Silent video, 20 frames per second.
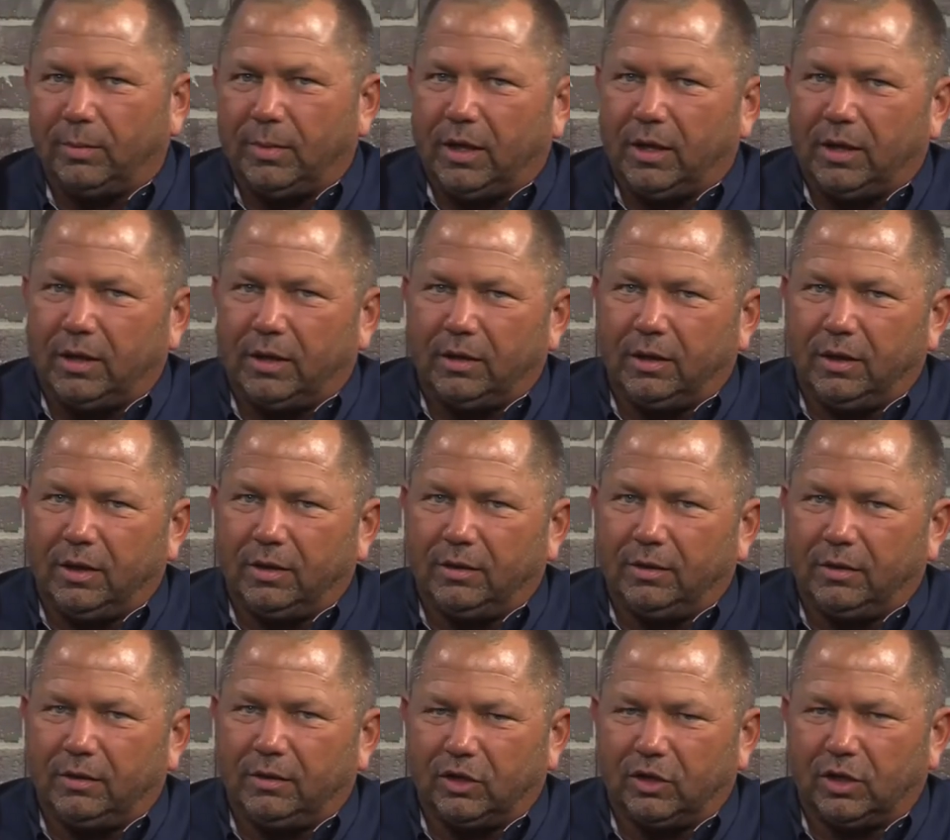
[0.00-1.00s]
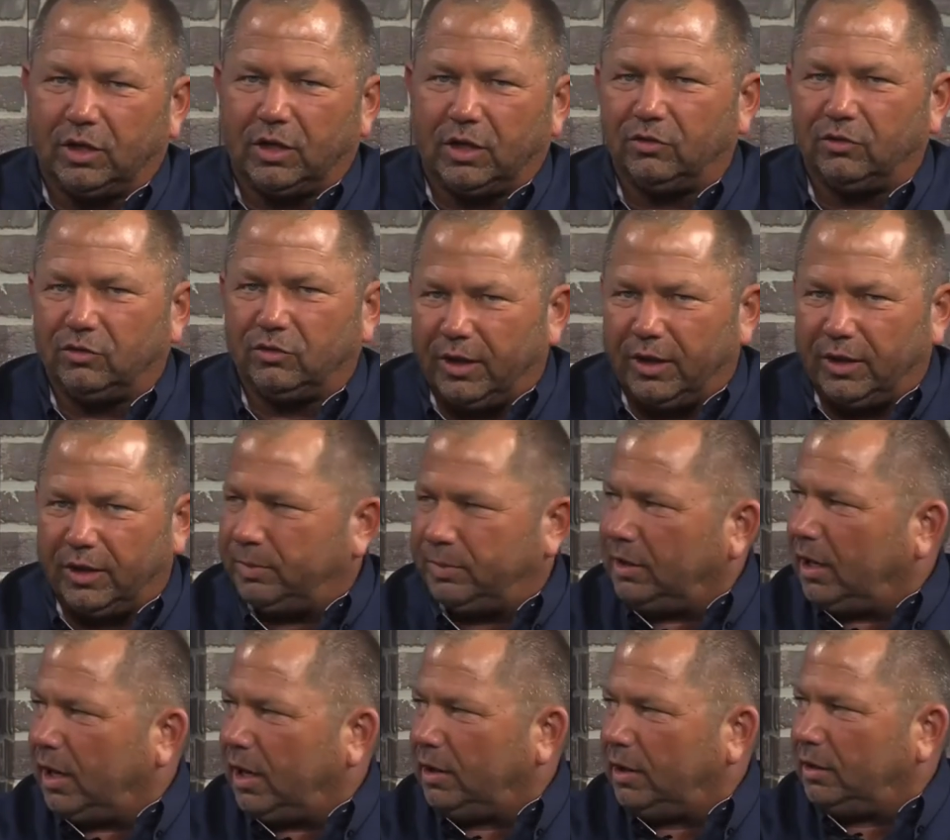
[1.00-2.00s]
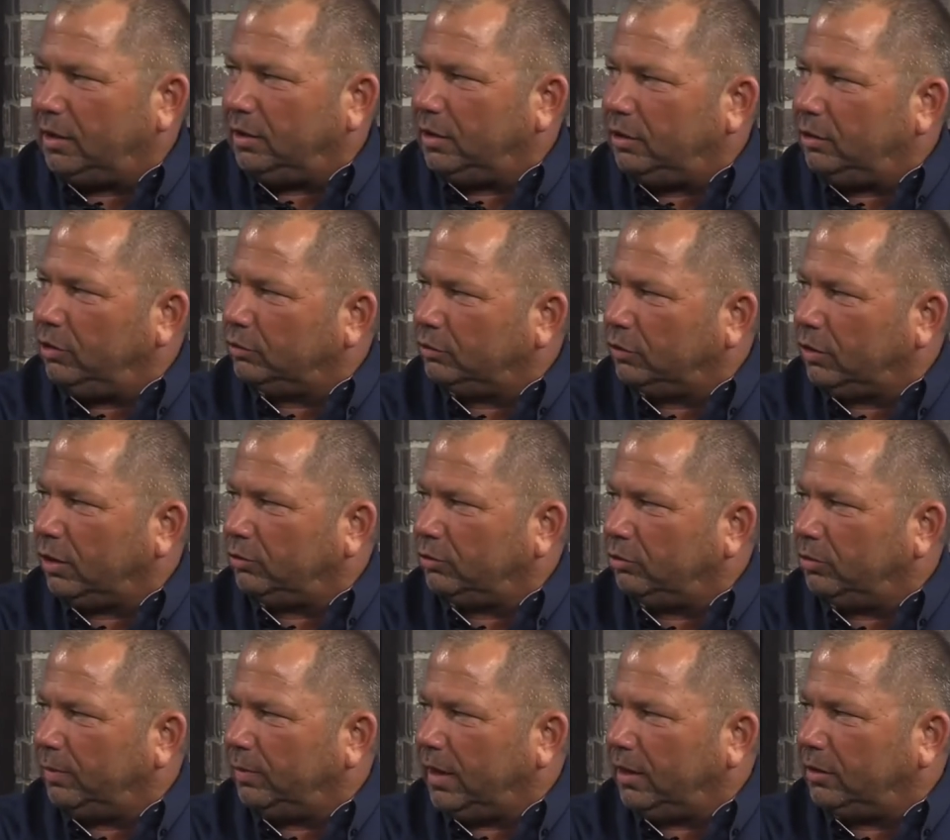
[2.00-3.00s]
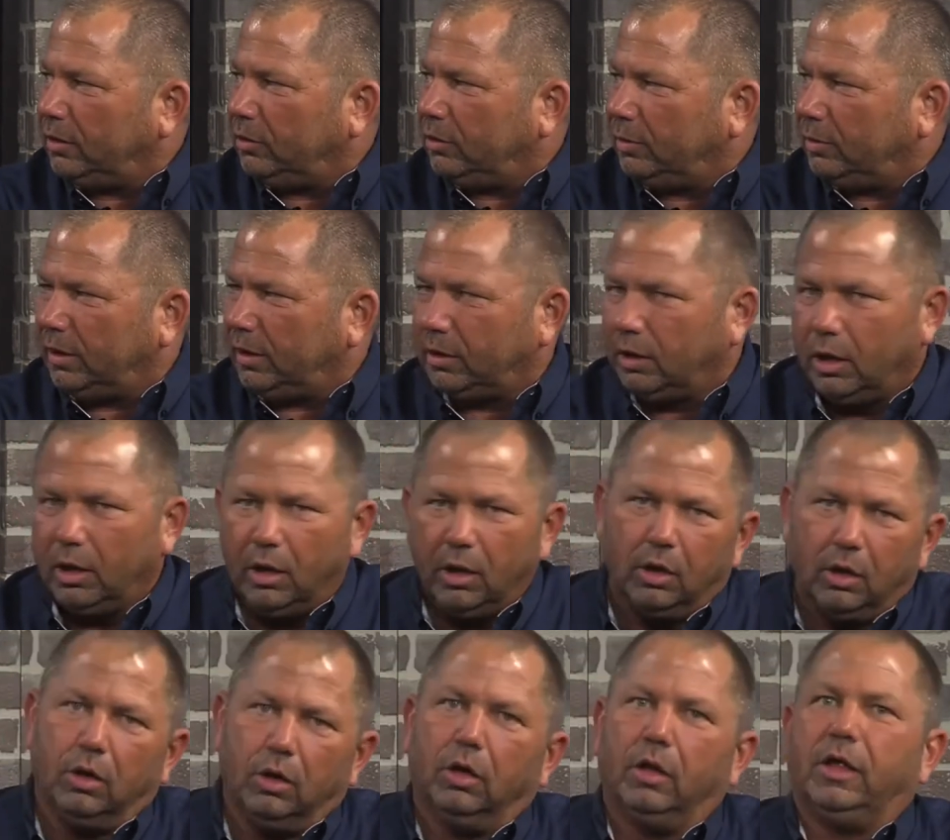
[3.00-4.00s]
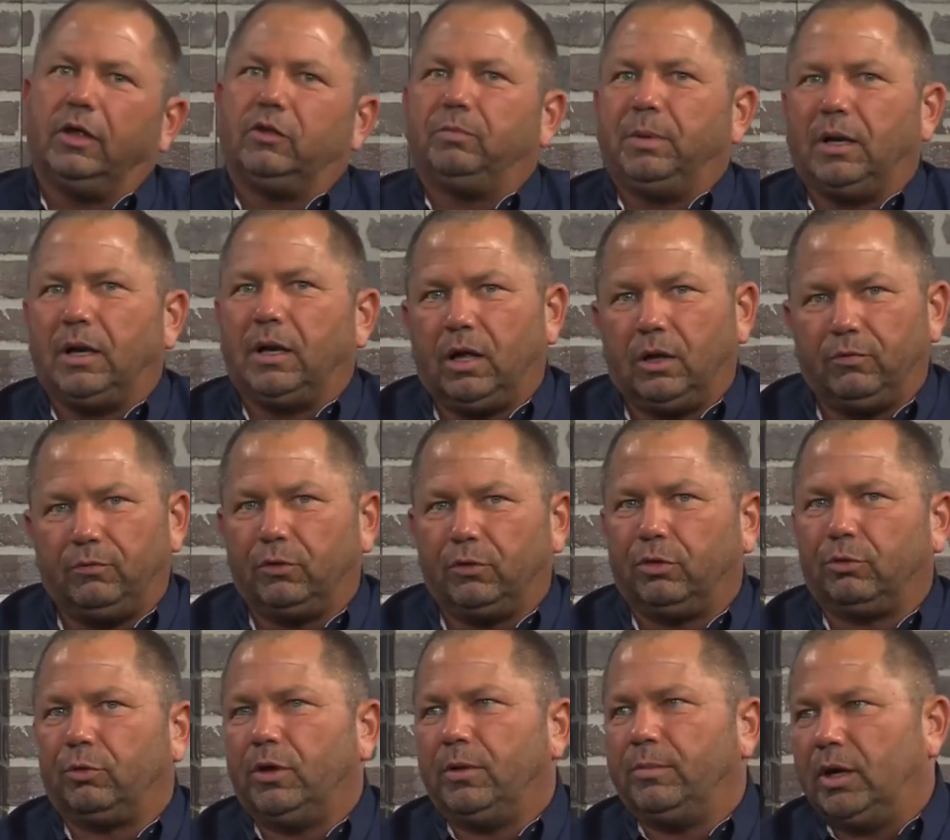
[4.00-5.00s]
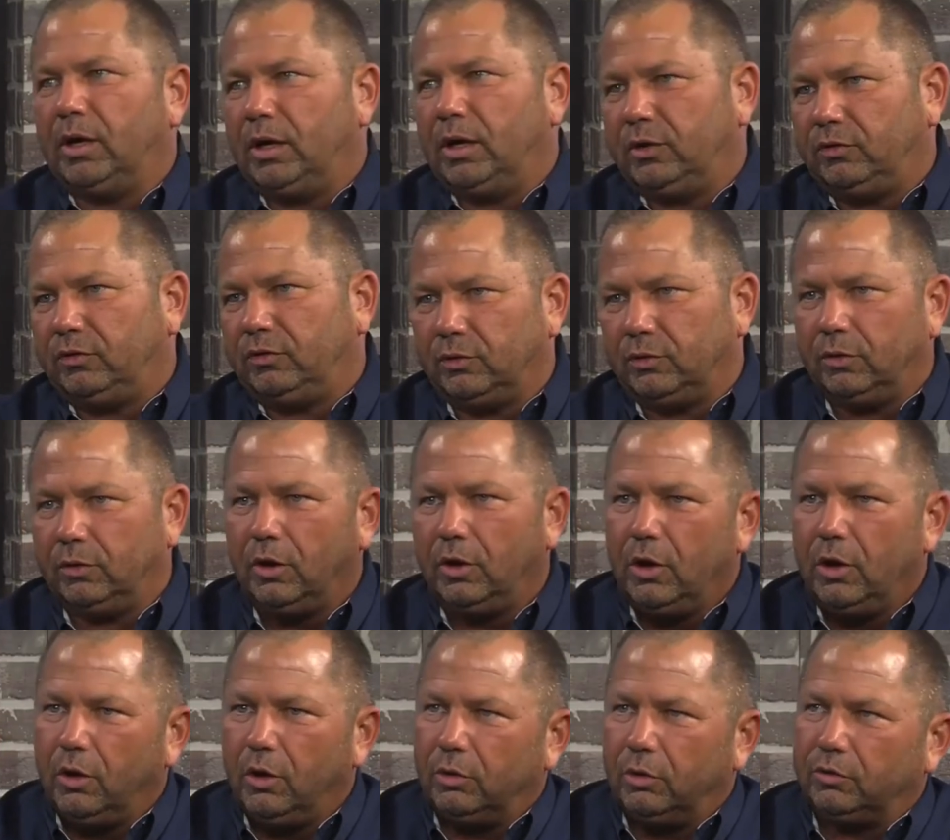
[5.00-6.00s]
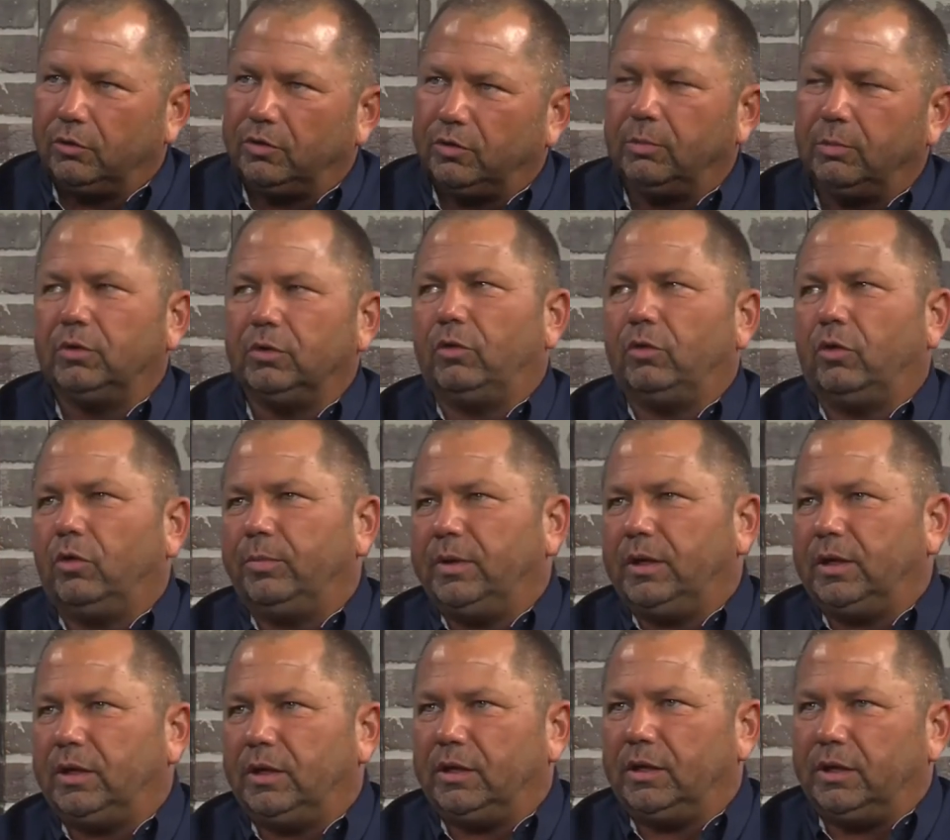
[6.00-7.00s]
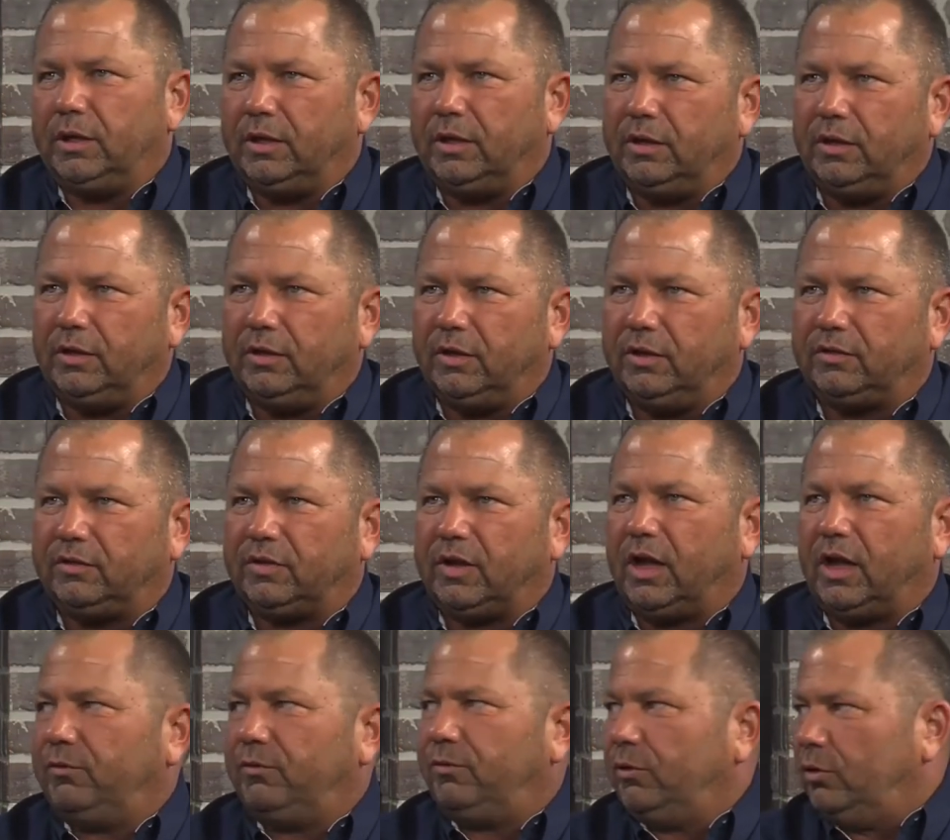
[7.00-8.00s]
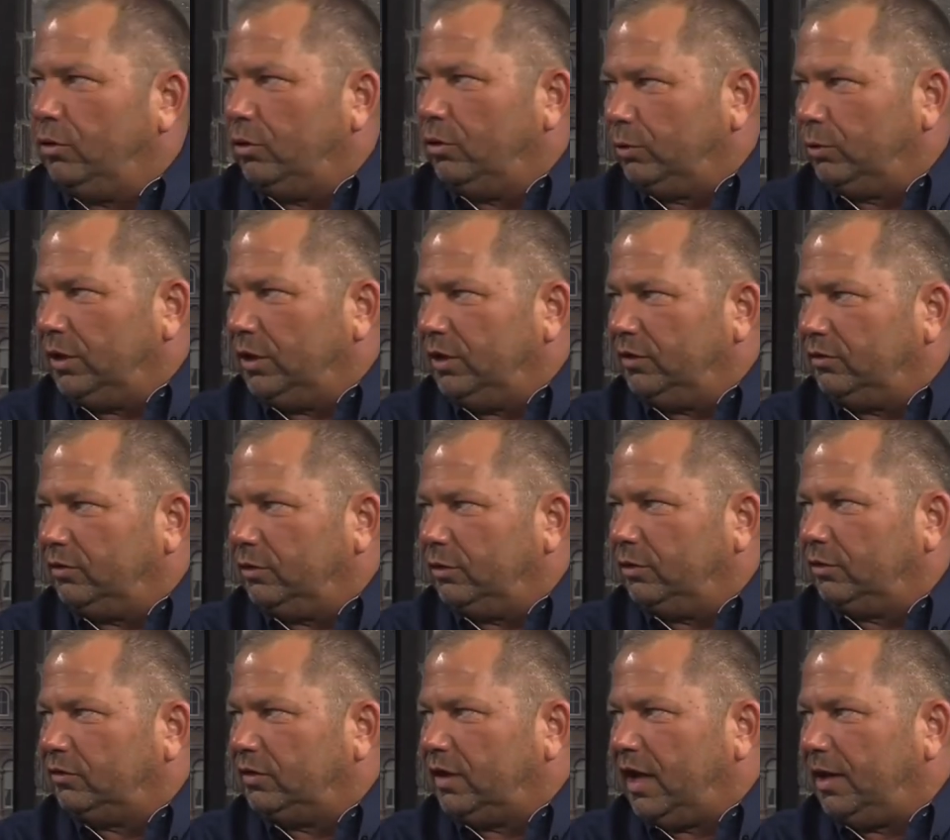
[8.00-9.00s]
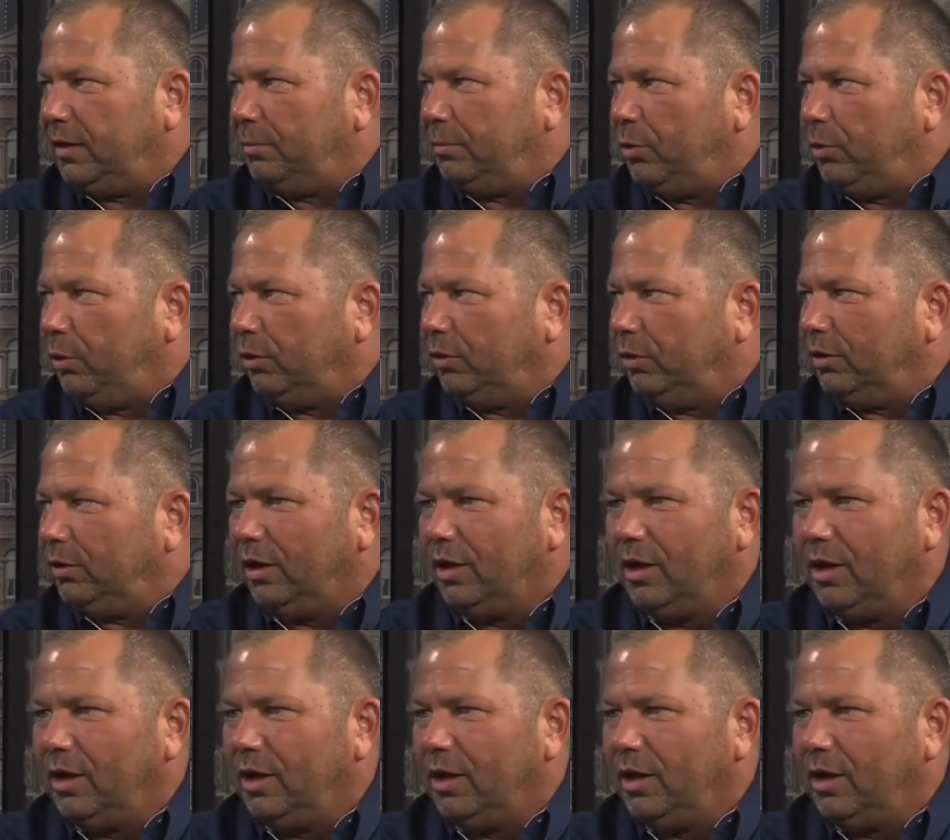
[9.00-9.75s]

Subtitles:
in and the check engine light will be on, and you'll talk to them about it, and they'll be like, oh, that's been on for 3 months, or someone told me it's on for no reason, or it's not important.